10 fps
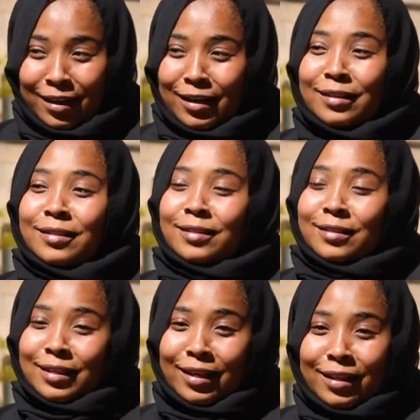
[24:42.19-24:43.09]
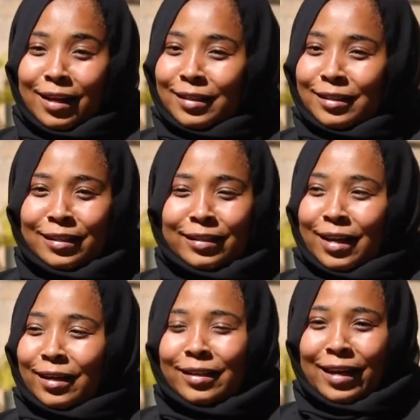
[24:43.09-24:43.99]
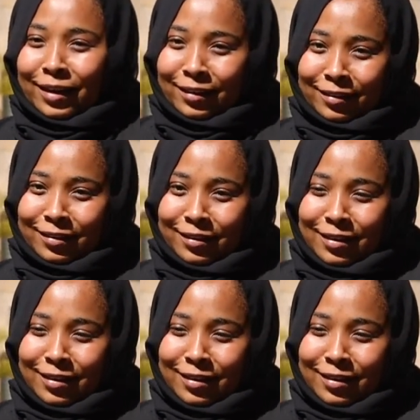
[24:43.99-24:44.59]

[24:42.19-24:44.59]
and I'd stay there until they are done.